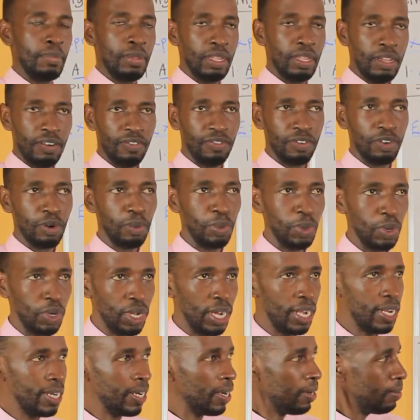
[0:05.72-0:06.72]
from
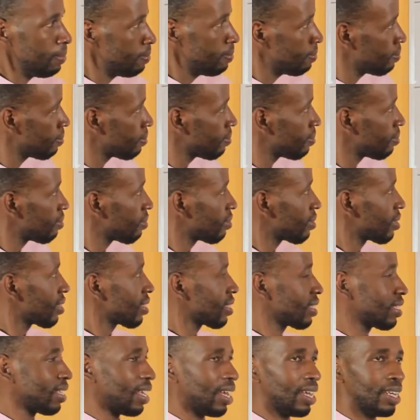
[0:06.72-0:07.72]
Uganda,
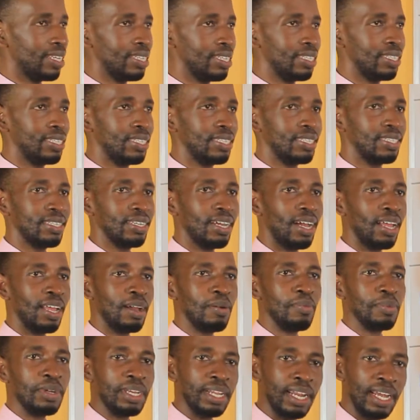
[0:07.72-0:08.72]
and I
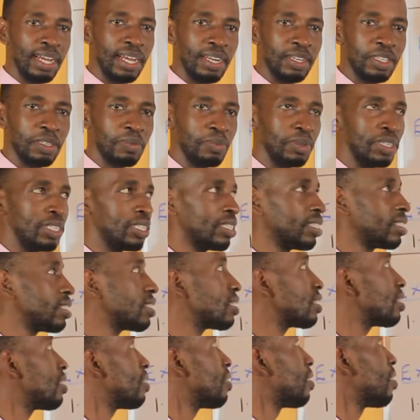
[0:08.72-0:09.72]
am glad to meet
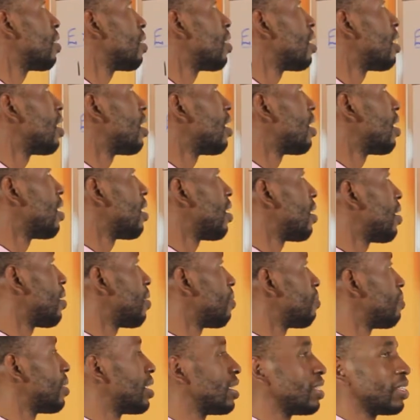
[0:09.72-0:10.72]

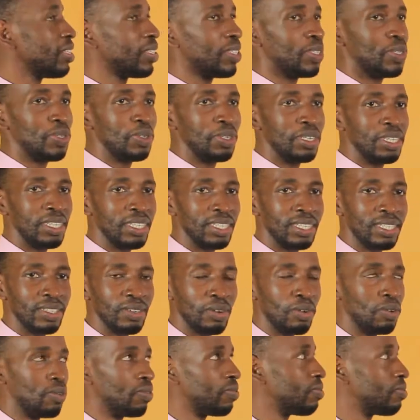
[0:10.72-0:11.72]
my students
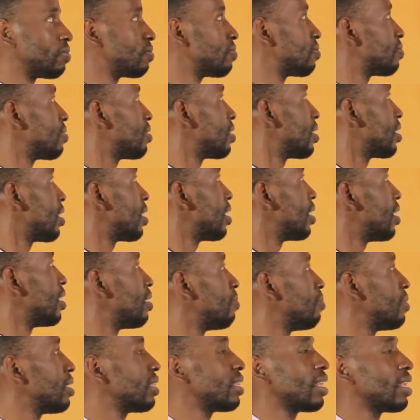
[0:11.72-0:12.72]
of
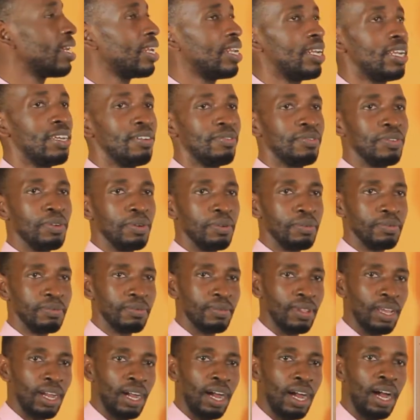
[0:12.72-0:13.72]
elementary level.
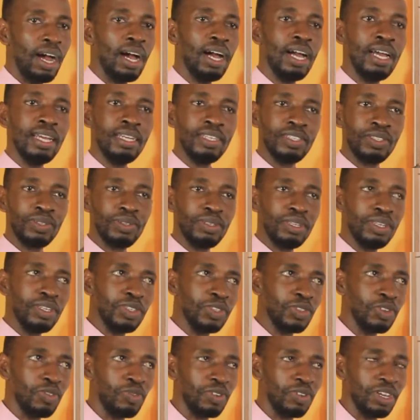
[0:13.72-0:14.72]
Hi,
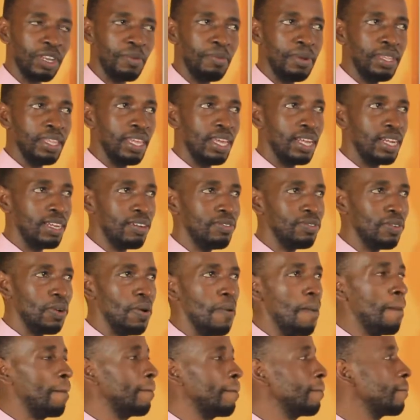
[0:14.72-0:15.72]
students of elementary
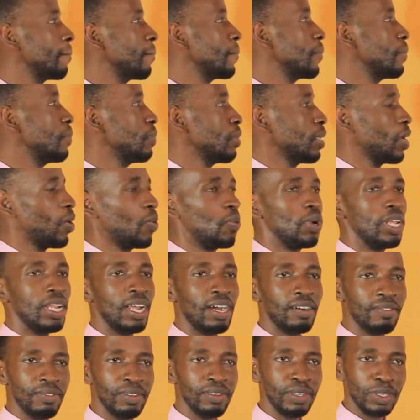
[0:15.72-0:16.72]
level. We
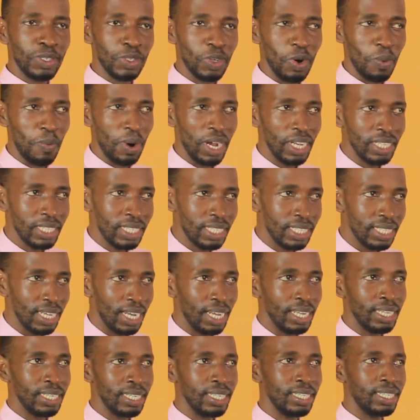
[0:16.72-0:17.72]
love you so much,
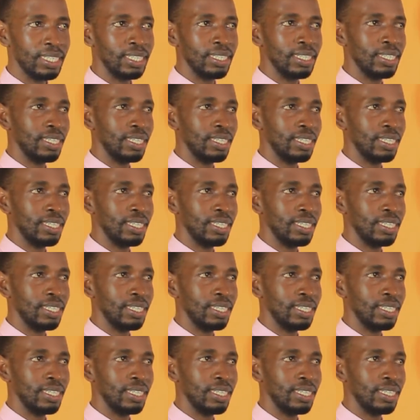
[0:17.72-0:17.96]
and